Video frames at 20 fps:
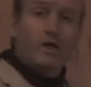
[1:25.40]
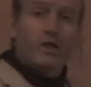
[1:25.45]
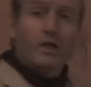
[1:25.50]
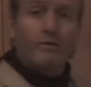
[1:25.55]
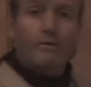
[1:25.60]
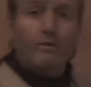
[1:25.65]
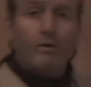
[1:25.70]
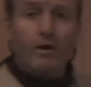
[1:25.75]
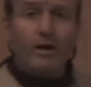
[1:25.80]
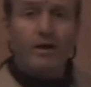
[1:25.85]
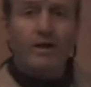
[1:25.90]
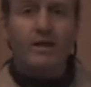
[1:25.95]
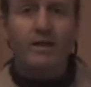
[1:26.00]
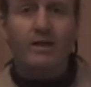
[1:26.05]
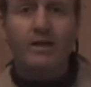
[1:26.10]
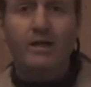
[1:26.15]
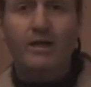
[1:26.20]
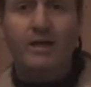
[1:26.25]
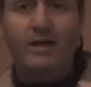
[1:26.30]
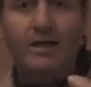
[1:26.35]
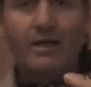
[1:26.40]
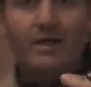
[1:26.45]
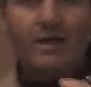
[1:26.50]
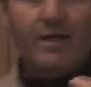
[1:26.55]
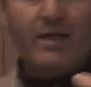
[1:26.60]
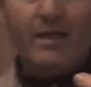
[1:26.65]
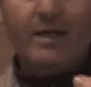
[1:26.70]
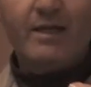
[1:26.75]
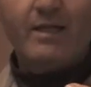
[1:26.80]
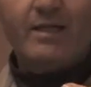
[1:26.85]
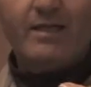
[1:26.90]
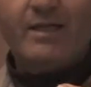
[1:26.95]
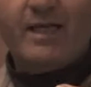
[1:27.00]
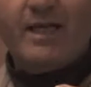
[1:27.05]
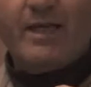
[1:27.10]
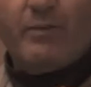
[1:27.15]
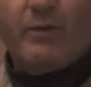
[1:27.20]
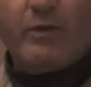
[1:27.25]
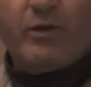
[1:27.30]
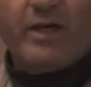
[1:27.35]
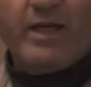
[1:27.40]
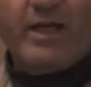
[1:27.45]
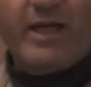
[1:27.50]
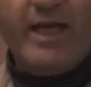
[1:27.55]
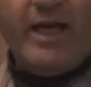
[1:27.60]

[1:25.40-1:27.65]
Number one, take the broken